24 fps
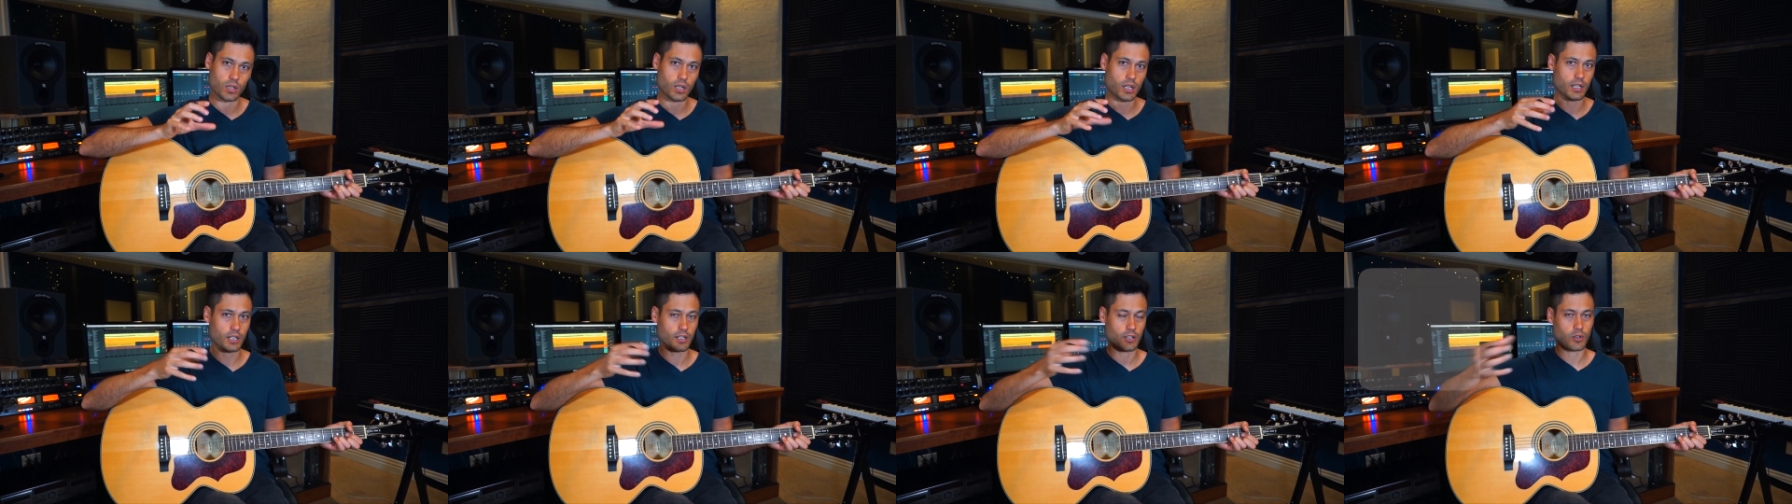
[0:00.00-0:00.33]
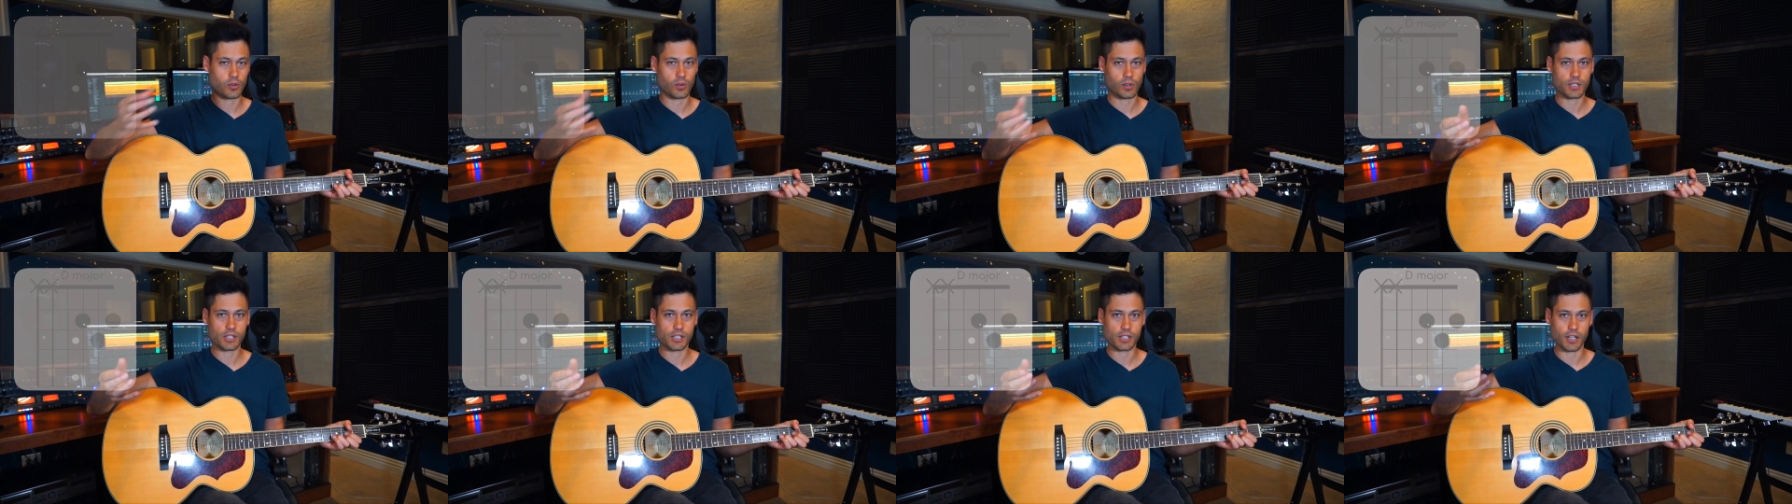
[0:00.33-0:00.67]
on a
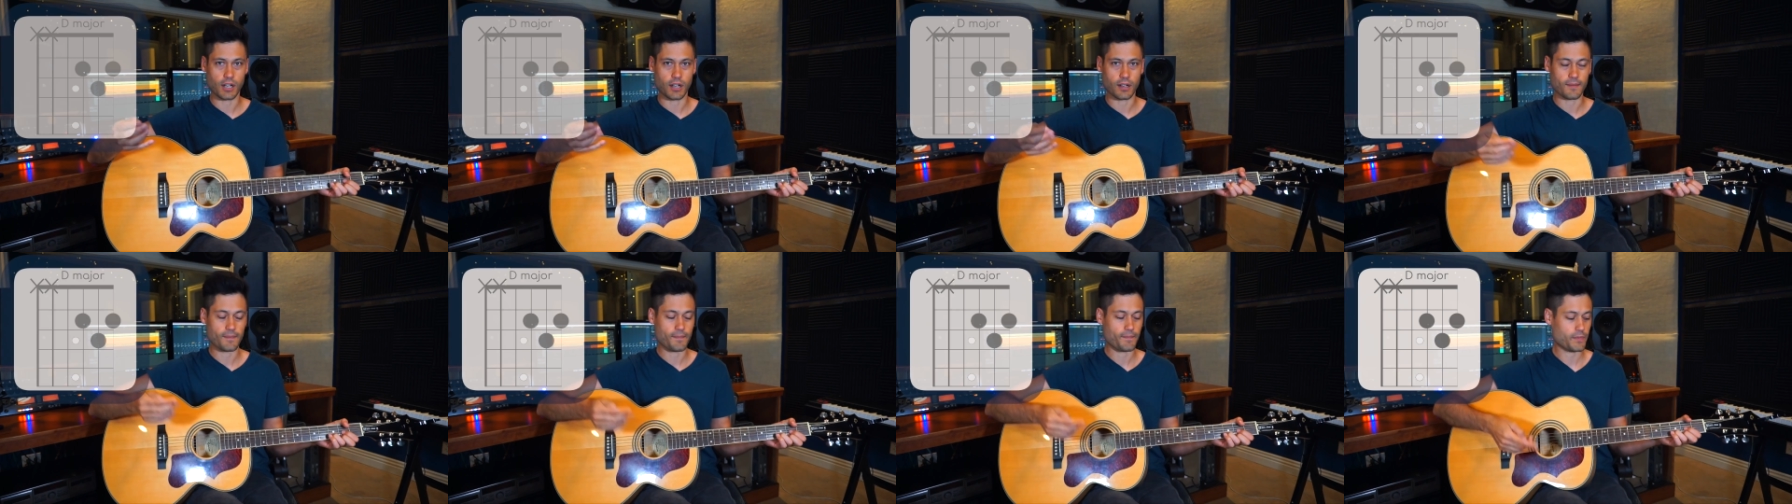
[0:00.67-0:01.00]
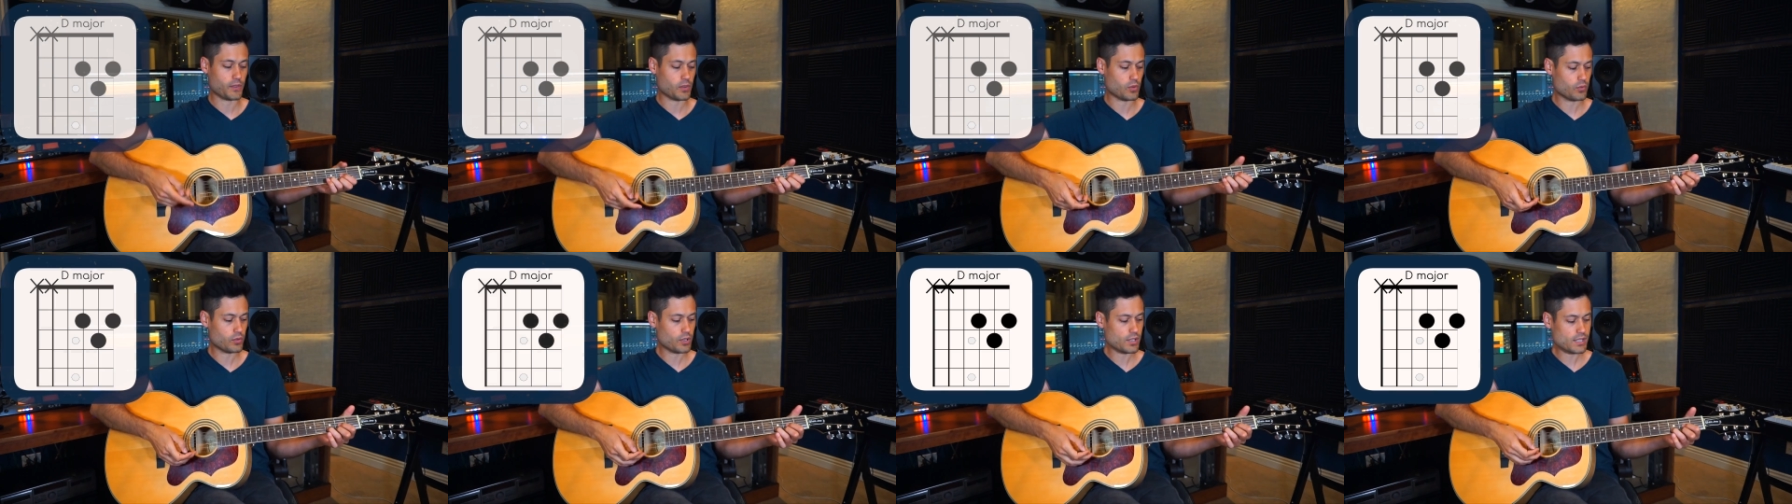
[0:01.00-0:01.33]
chord chart.
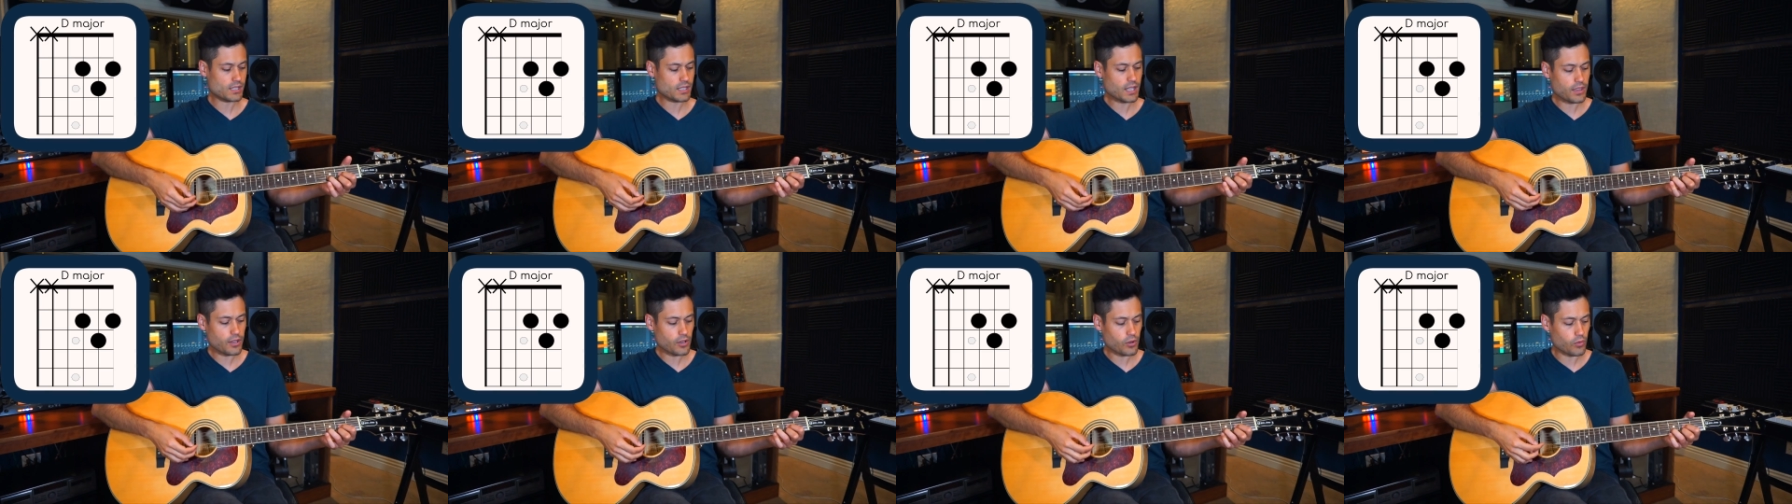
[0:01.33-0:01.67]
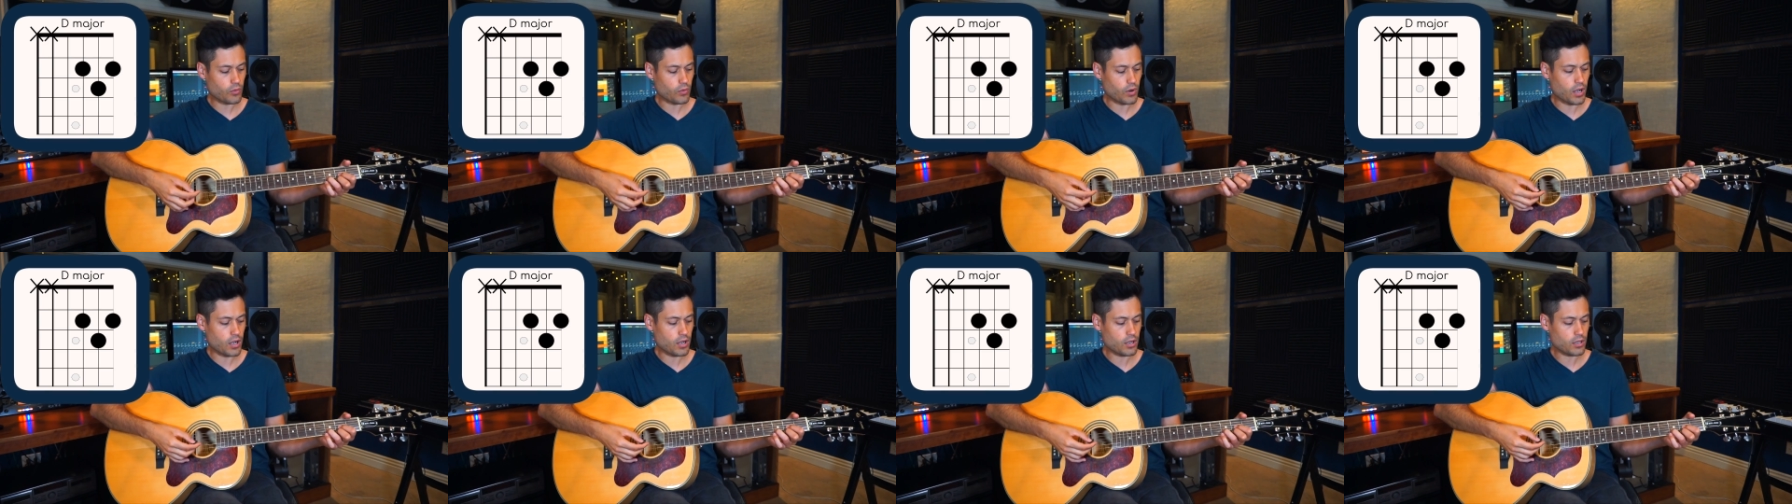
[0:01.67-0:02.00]
There's nothing
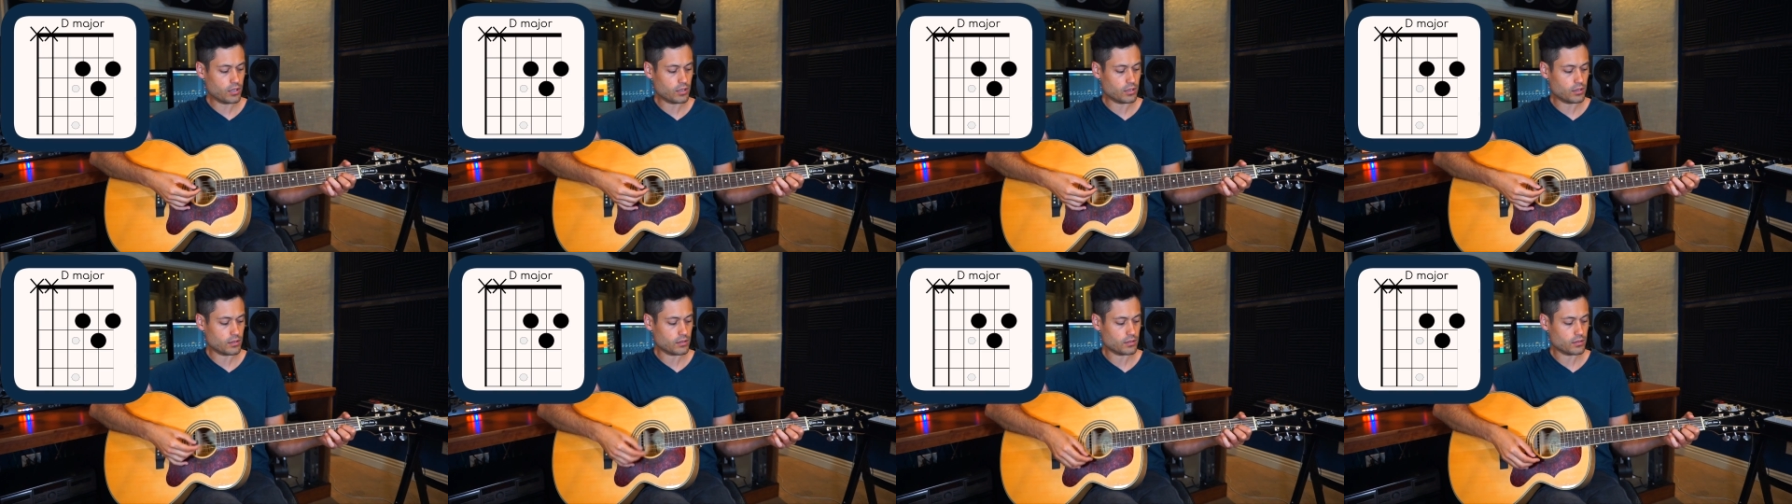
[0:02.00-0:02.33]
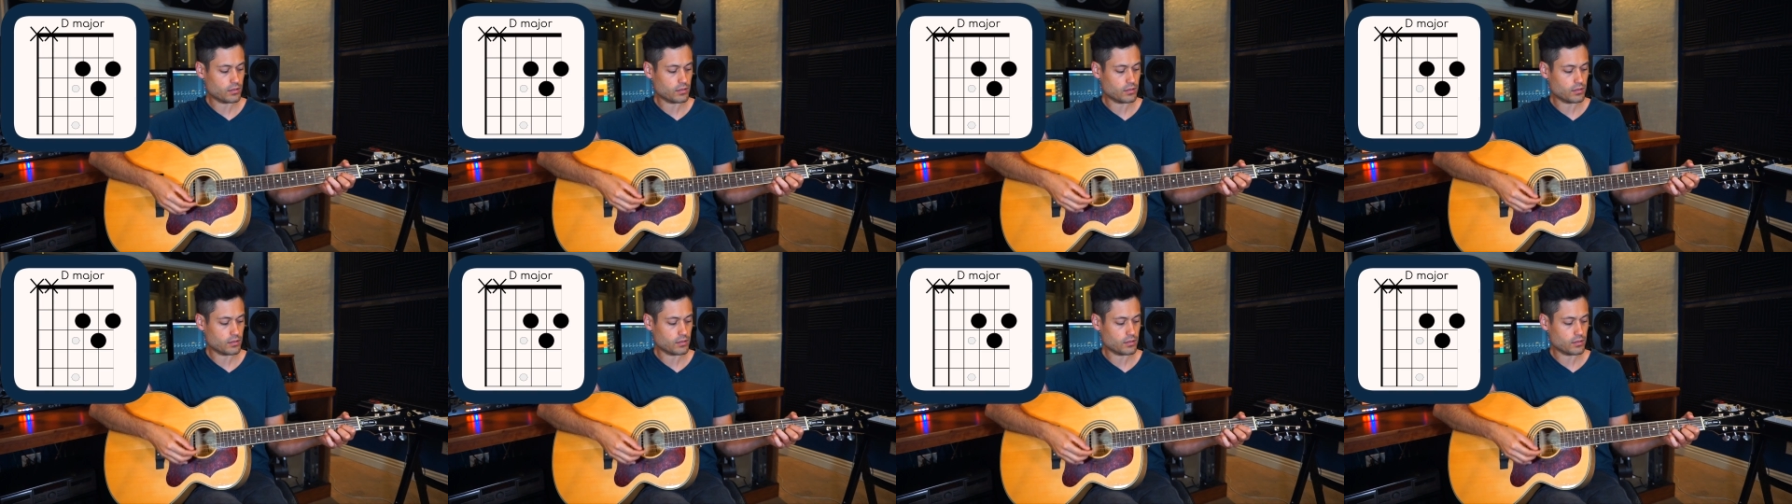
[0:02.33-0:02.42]
wrong